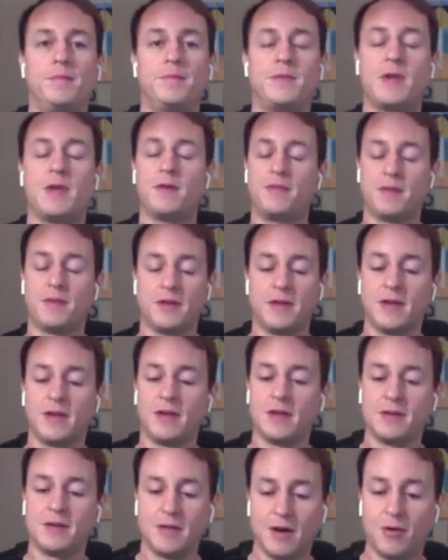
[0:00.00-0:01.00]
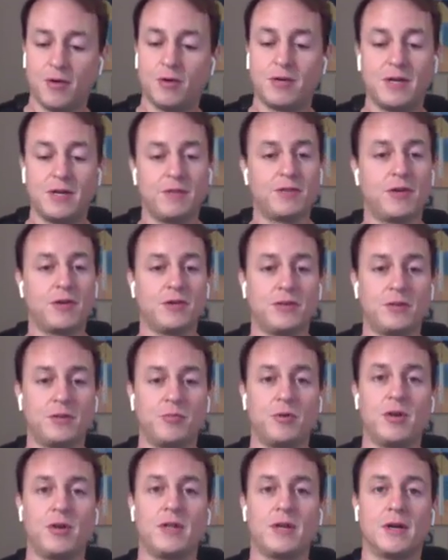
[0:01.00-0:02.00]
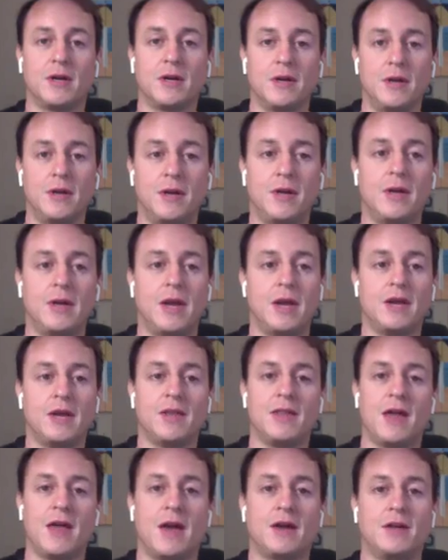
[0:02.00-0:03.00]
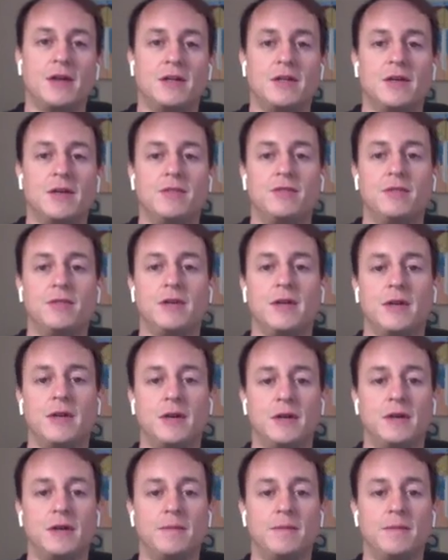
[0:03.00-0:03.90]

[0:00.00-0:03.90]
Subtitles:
definitely, or difficulty breathing, any of that could definitely